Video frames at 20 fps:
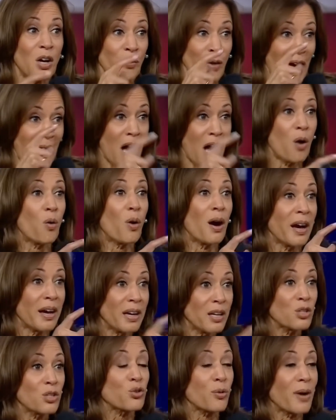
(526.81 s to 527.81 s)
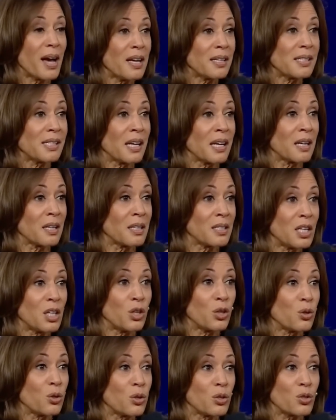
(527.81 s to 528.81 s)
of how I address and
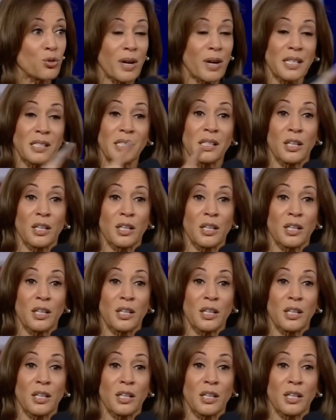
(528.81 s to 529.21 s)
continue to address